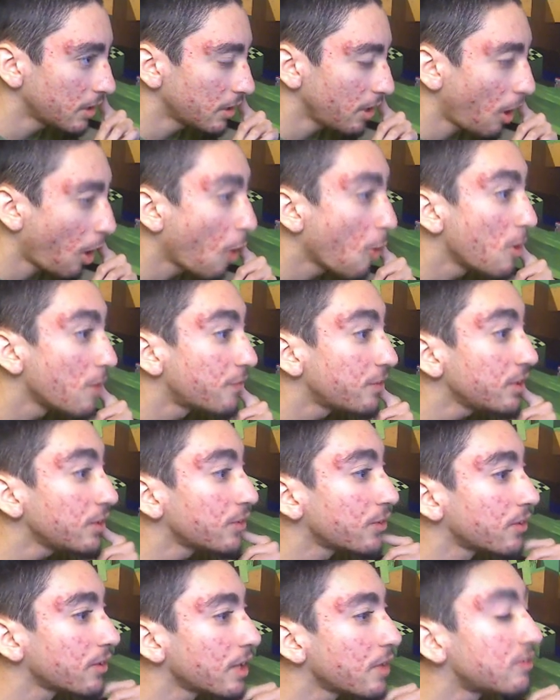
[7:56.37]
Oh, if
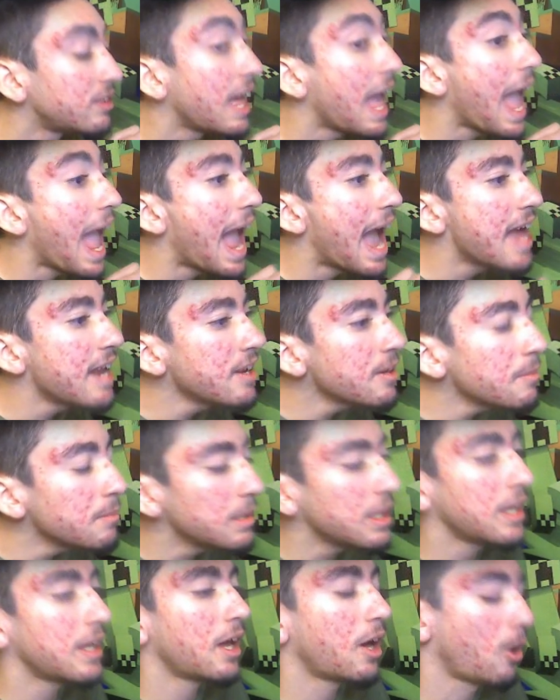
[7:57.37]
he's if
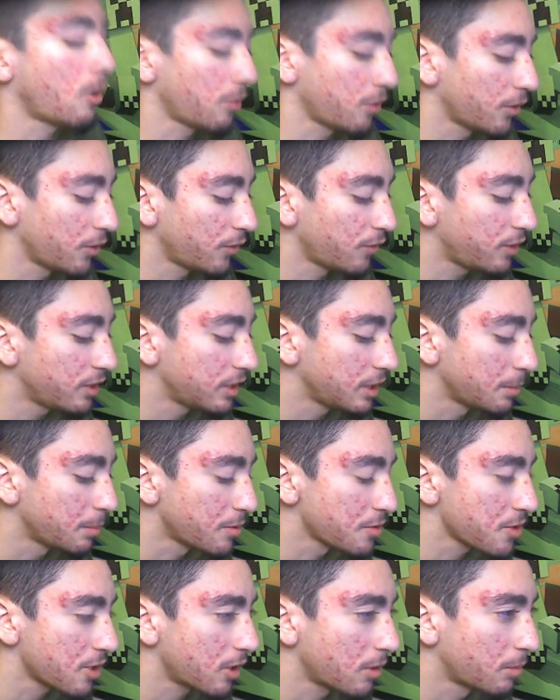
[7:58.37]
enemy health is fifty
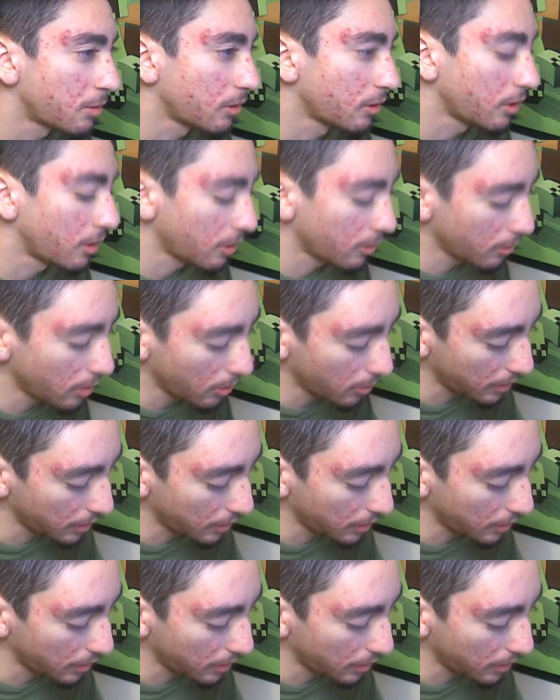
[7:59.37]
percent or below.